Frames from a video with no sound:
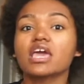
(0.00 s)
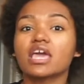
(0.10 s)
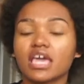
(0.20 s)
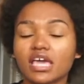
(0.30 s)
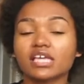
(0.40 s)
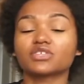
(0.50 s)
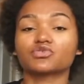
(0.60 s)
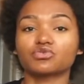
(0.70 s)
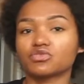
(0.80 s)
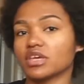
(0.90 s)
is
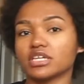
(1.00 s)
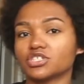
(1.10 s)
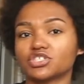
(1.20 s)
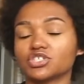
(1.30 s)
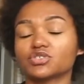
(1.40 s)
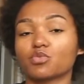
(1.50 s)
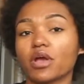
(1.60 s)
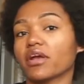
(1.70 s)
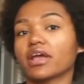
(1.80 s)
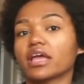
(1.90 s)
is just
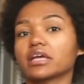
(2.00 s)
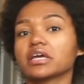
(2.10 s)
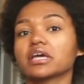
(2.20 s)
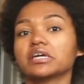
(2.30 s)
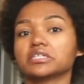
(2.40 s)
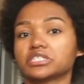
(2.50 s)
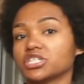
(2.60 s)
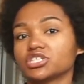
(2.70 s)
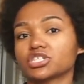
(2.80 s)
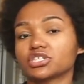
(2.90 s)
wearing
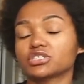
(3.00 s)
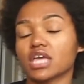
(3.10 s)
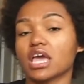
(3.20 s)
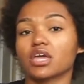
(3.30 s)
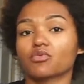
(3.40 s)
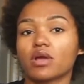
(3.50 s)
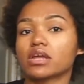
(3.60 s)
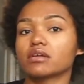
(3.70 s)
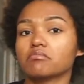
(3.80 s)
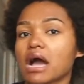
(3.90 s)
t-shirts and
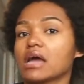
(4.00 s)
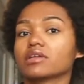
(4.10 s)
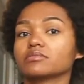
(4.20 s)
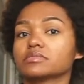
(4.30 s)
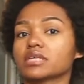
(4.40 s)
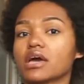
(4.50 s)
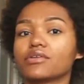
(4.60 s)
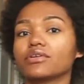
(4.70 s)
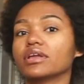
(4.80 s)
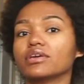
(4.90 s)
random bottoms
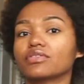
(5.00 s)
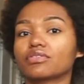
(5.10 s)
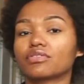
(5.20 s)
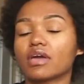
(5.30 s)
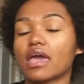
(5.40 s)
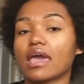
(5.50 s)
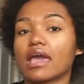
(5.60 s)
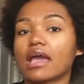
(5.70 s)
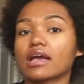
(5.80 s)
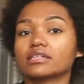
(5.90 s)
underneath.
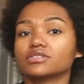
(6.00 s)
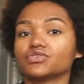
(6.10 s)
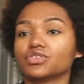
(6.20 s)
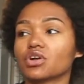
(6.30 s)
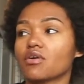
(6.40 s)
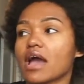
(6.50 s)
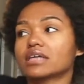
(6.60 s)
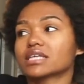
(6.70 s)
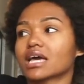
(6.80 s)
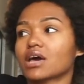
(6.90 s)
And you know,
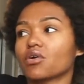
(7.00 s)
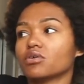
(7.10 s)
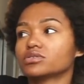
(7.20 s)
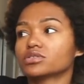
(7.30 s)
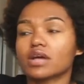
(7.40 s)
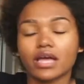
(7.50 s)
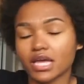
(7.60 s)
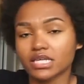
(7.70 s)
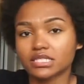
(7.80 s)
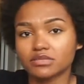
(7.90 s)
as I got older, I
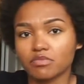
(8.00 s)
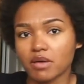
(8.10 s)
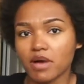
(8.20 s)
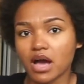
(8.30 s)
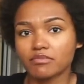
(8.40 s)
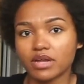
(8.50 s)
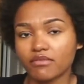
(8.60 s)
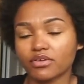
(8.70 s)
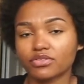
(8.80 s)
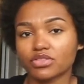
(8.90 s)
guess my mom
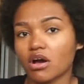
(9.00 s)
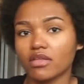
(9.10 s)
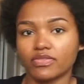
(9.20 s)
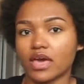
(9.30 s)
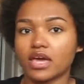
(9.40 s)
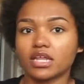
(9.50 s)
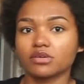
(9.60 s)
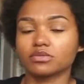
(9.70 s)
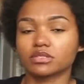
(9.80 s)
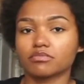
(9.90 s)
never thought that it
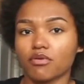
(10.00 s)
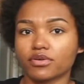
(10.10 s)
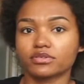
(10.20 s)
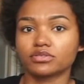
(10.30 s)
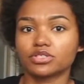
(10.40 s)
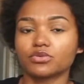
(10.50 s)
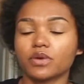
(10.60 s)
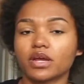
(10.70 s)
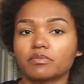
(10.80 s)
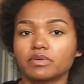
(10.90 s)
was important to
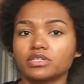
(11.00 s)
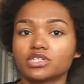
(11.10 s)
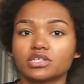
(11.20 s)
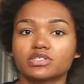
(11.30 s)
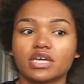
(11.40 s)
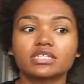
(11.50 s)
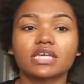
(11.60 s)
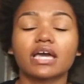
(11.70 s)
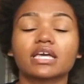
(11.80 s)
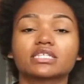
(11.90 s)
wear P J sets.
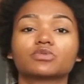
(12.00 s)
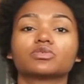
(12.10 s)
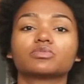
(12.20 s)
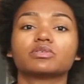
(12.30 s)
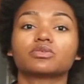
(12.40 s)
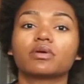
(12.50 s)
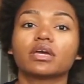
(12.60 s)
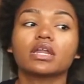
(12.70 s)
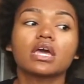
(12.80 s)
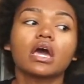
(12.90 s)
I guess it was
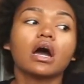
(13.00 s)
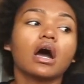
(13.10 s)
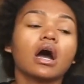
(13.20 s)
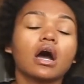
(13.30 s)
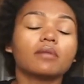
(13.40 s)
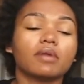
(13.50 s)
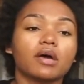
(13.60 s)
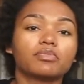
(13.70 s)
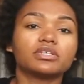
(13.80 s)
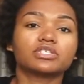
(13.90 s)
between um,
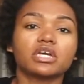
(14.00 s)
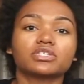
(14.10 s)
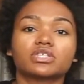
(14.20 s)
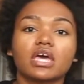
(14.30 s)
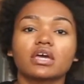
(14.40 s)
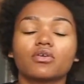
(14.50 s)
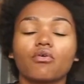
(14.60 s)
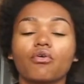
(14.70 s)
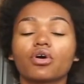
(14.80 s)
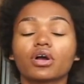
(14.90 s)
a P J set
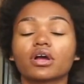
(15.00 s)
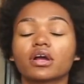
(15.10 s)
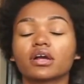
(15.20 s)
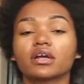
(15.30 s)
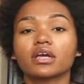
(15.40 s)
or